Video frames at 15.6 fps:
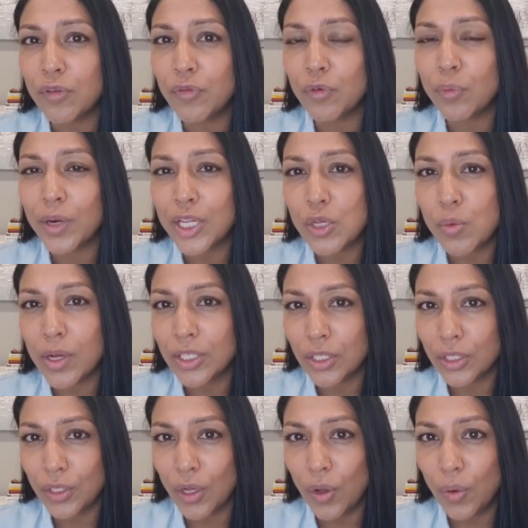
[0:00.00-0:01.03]
for where you want
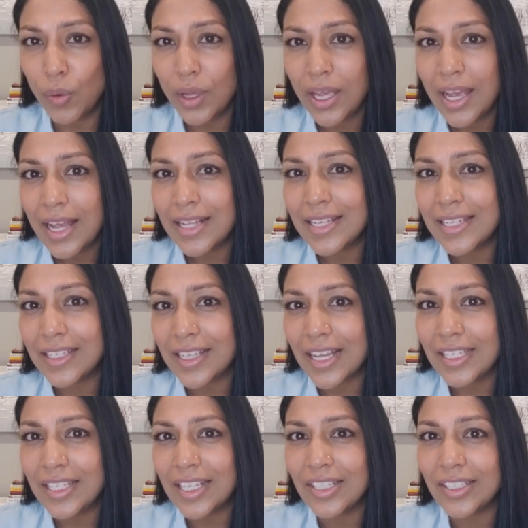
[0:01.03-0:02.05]
to go?
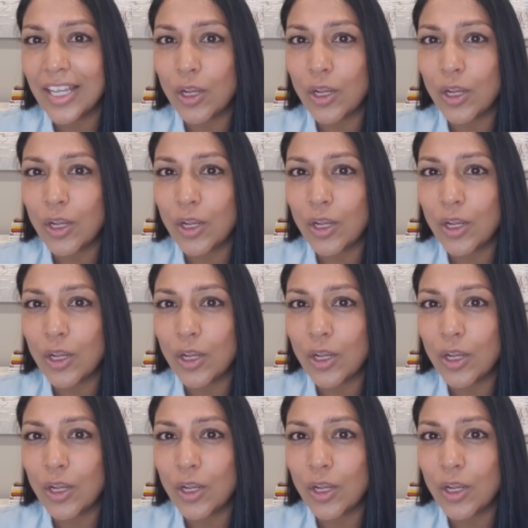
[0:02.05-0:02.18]
Discuss things